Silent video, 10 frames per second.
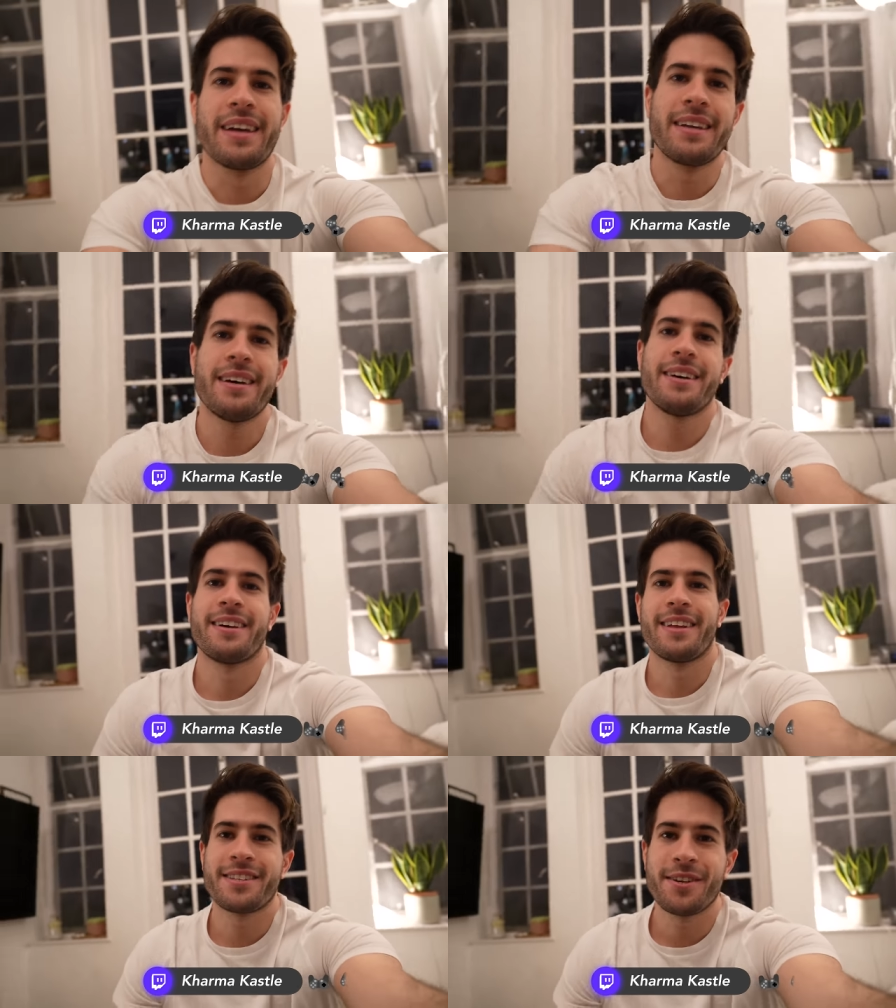And yeah,
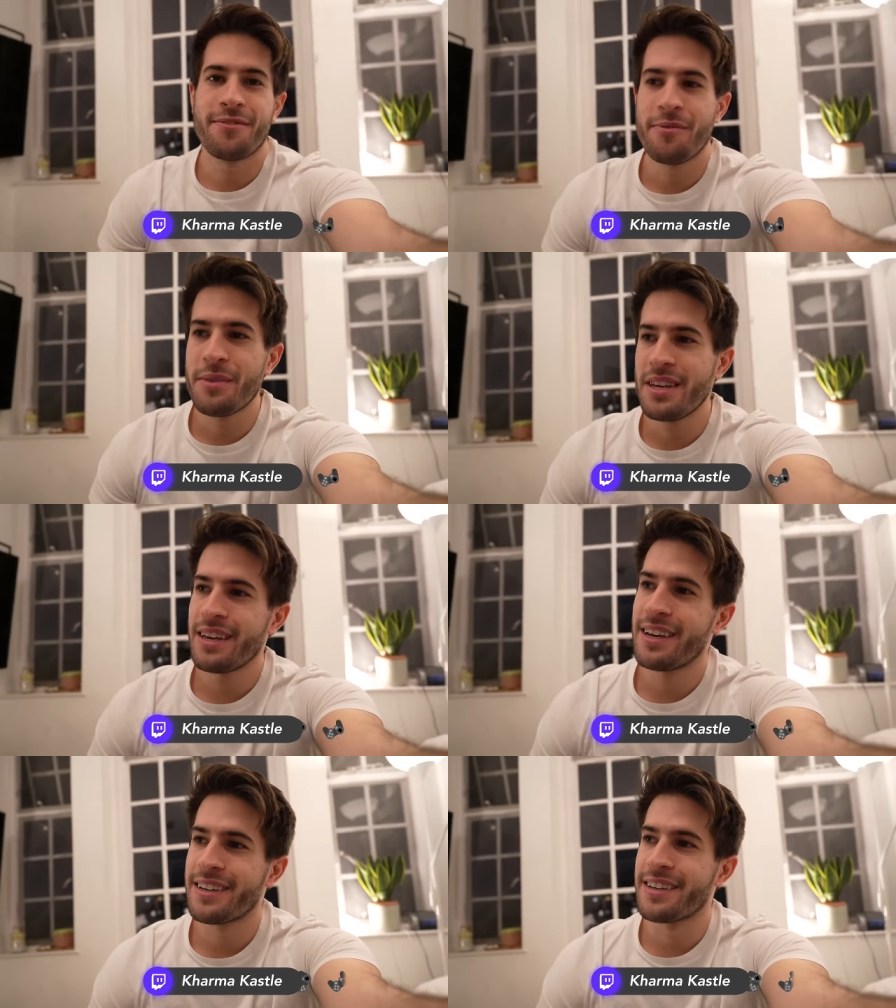that's it for me.
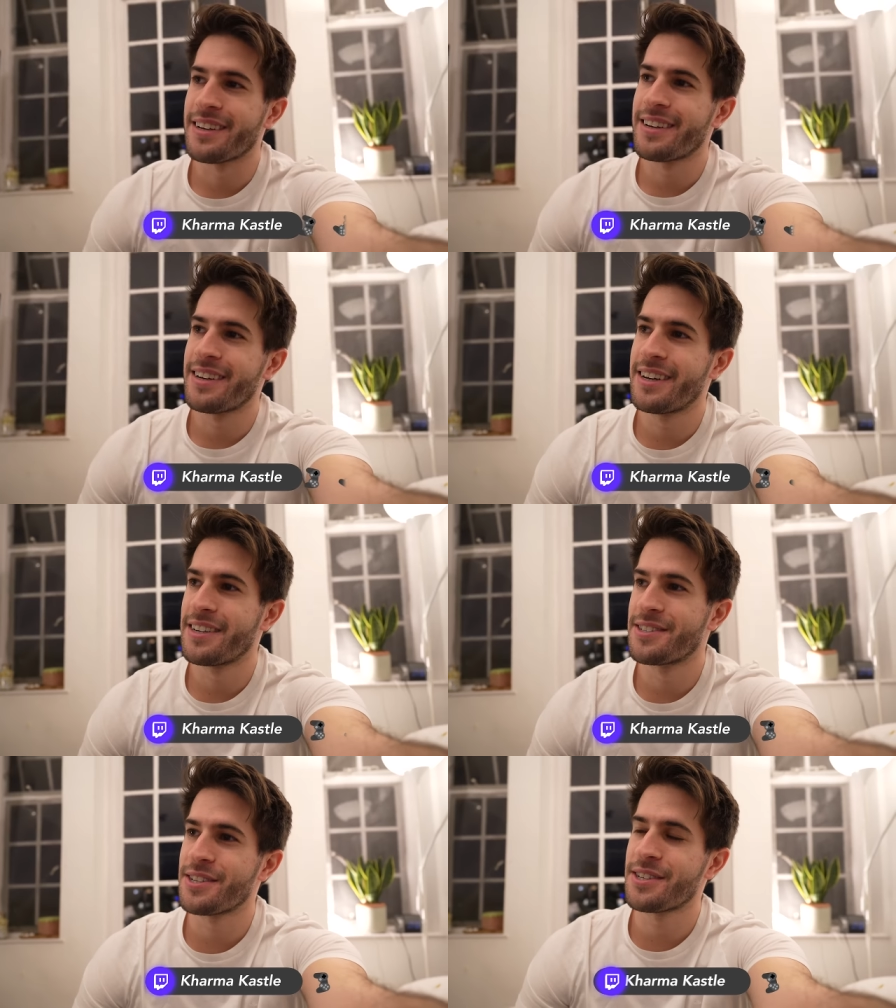Gonna
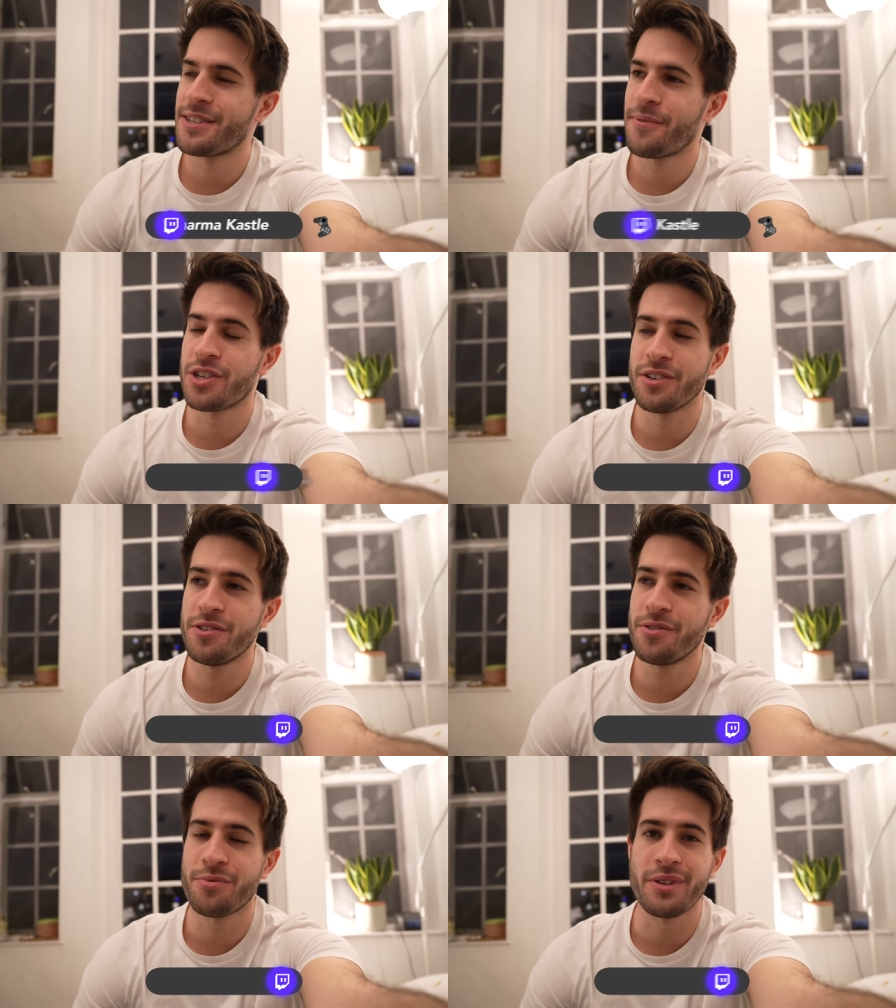just
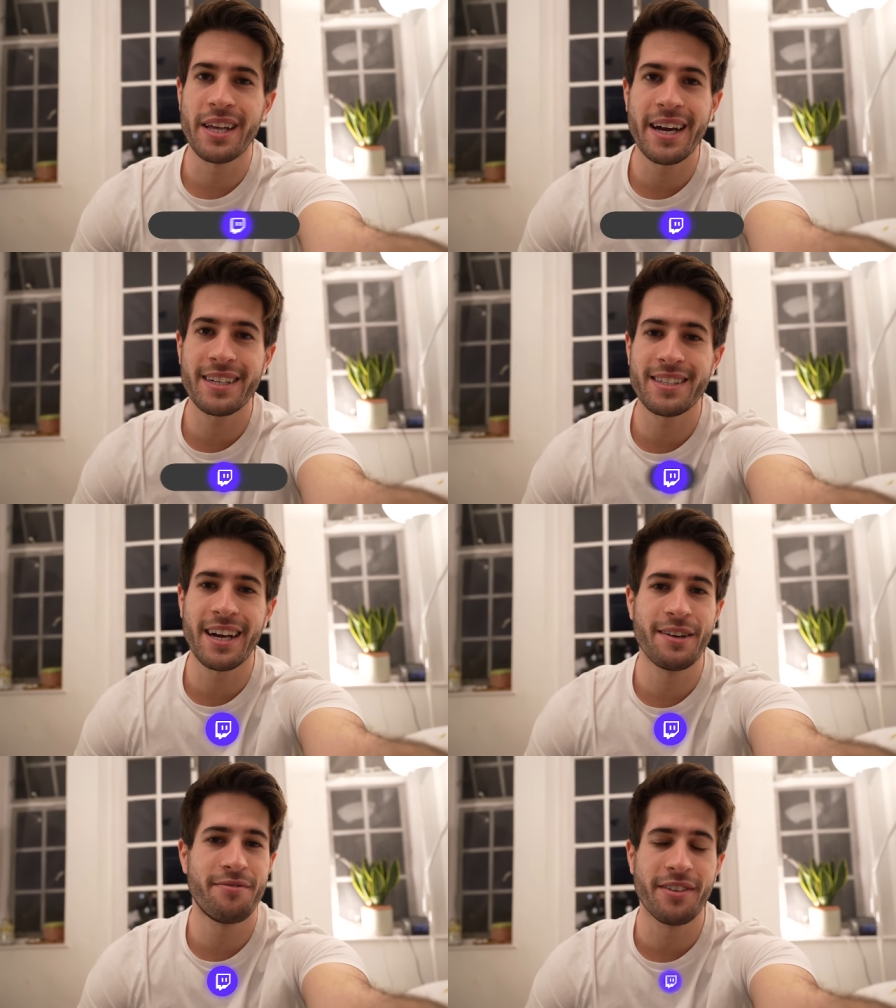chill, relax,
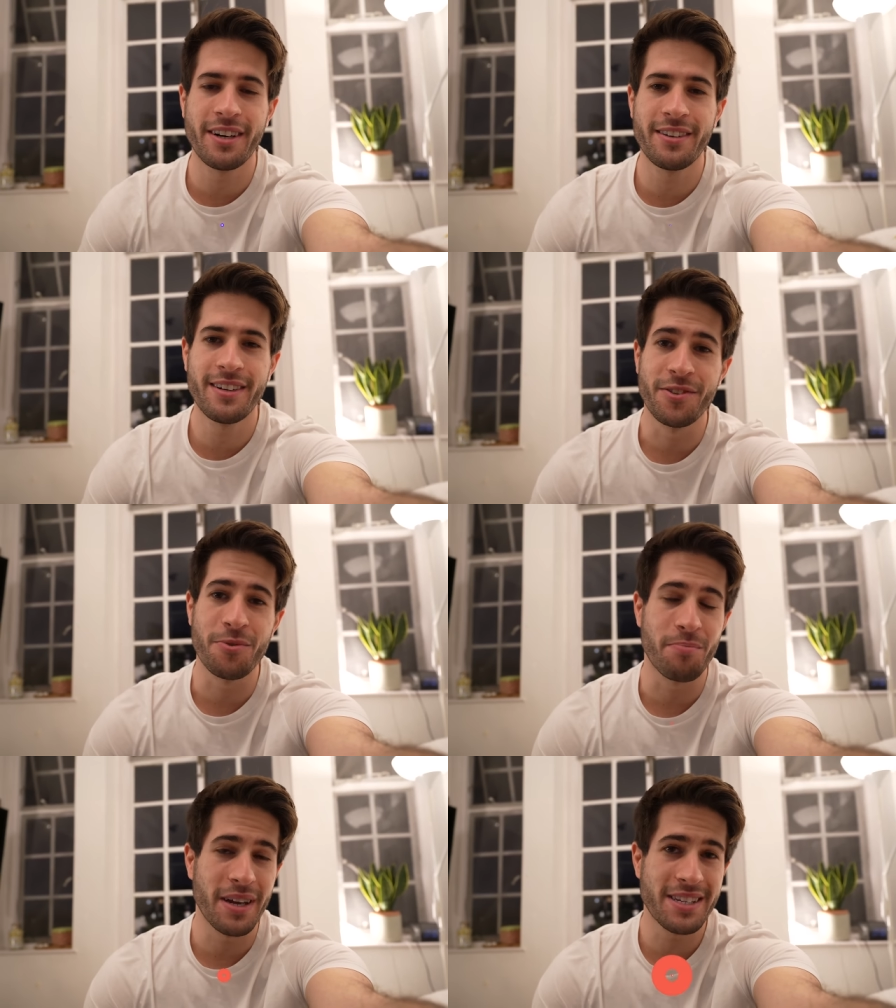have fun, do
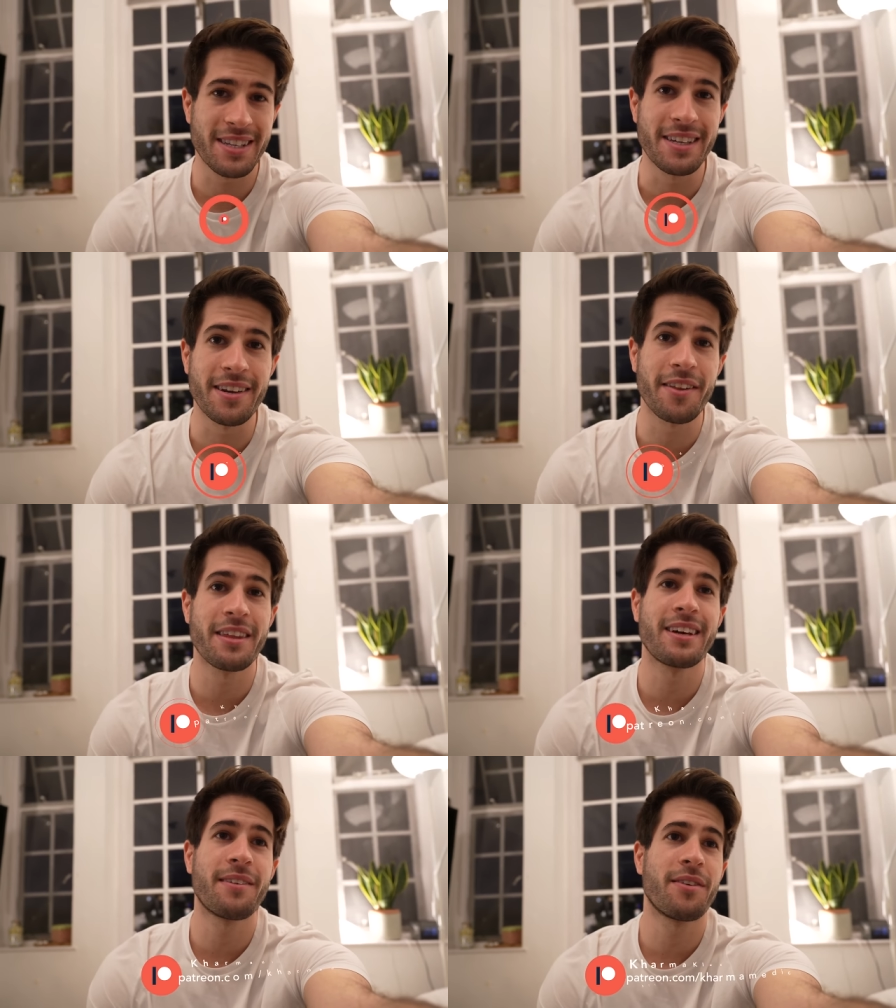basically
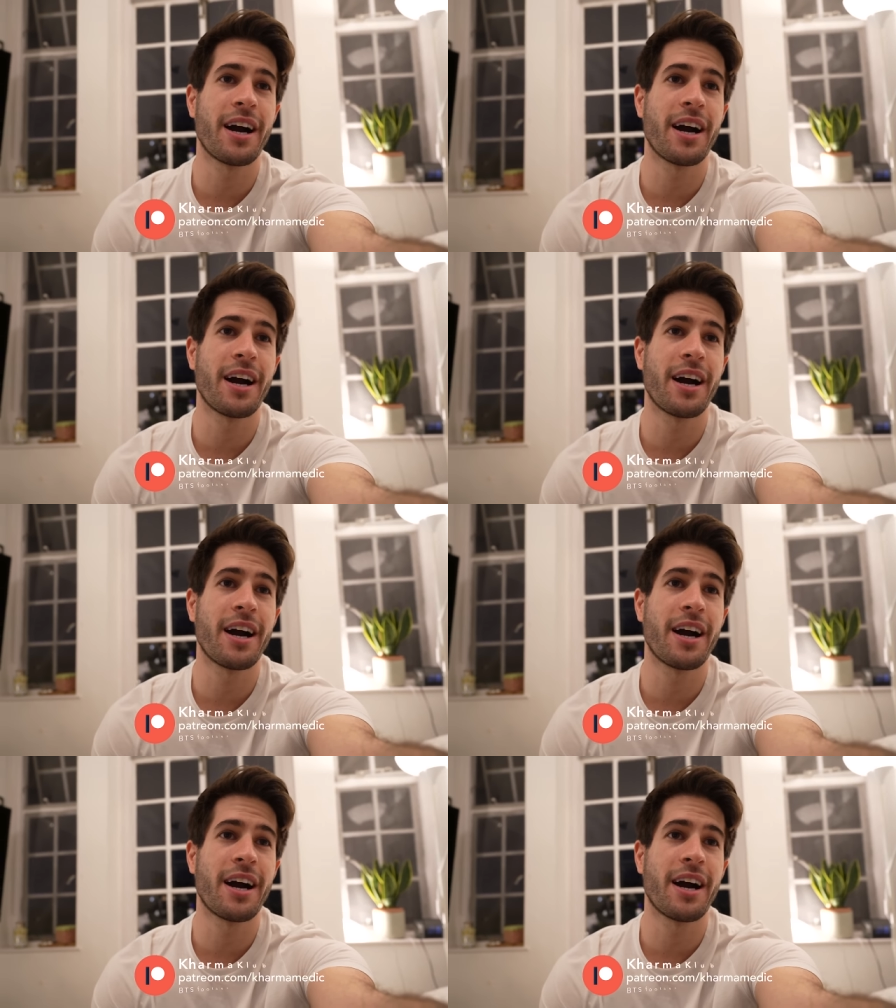nothing,